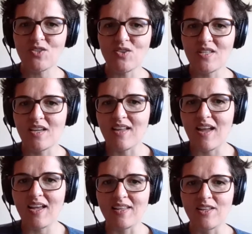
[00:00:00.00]

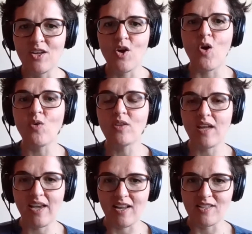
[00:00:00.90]
equality
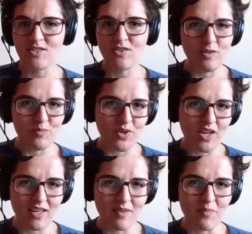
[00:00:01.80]
and
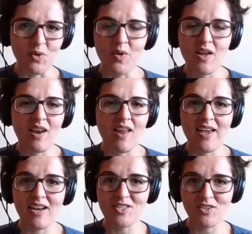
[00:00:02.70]
social
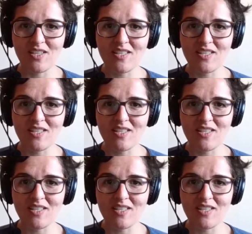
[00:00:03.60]
justice,